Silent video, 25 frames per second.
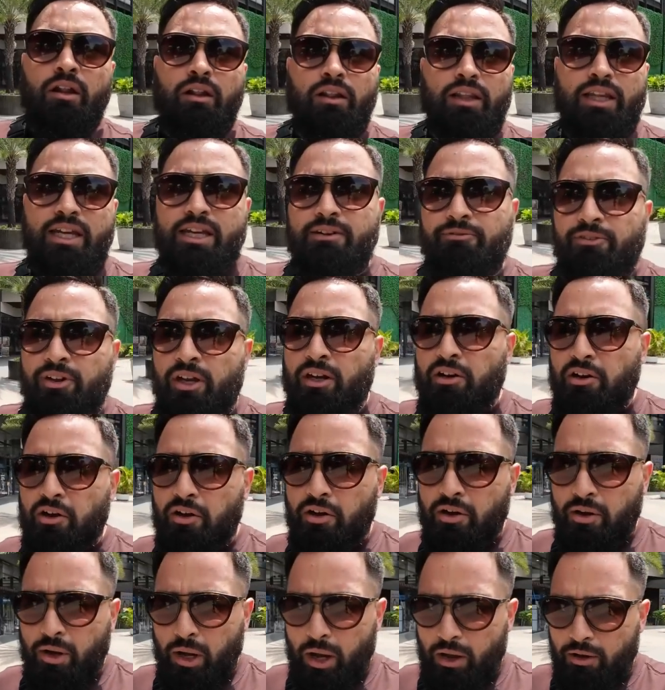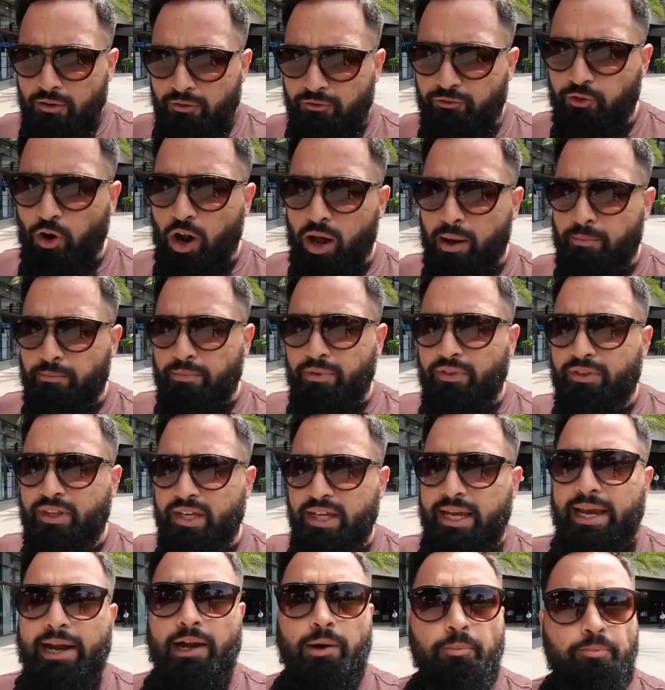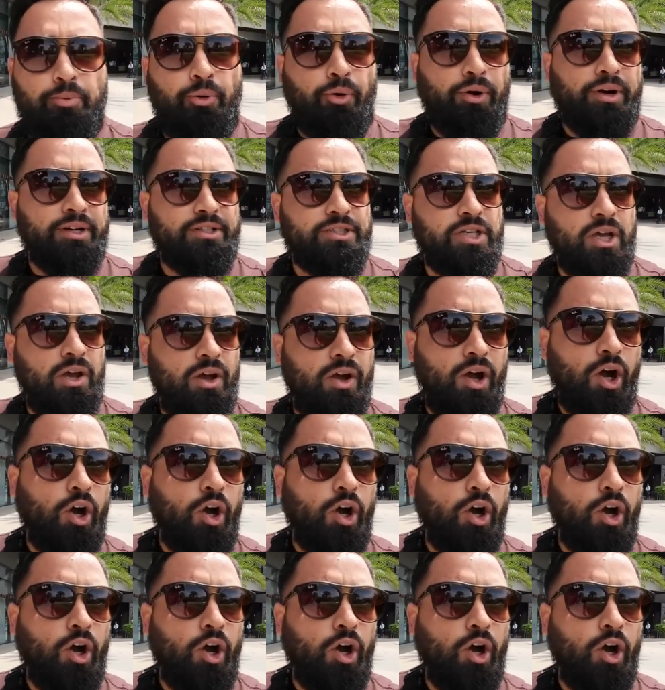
leaving from the airport